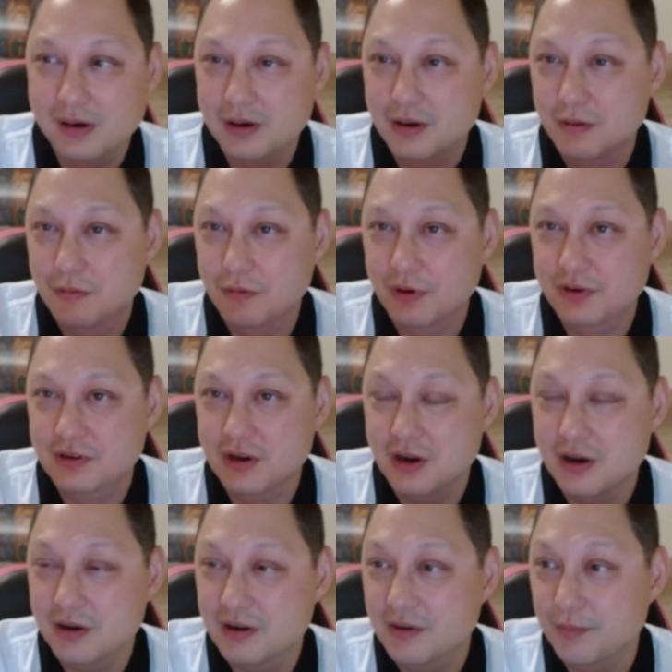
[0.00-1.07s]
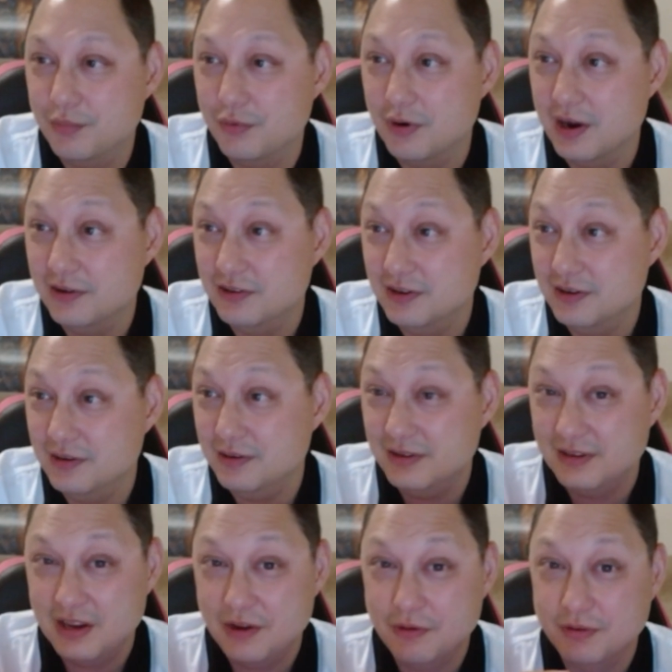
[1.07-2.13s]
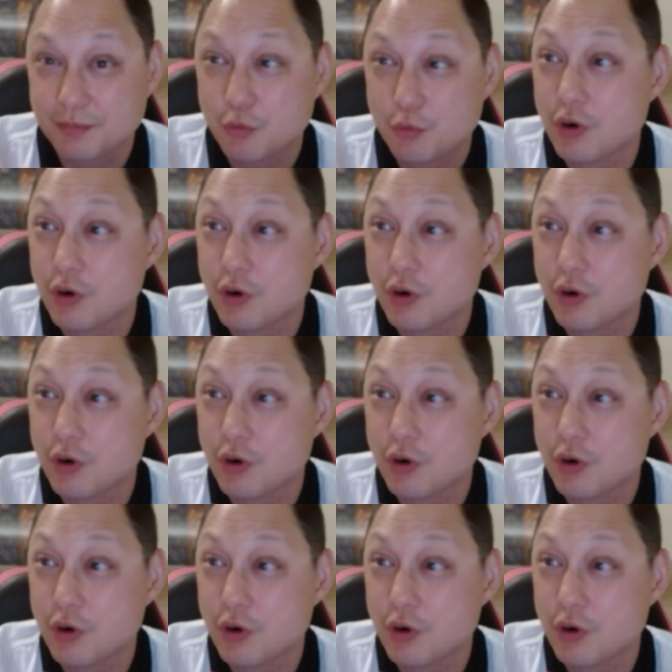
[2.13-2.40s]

was young and impressionist. He was more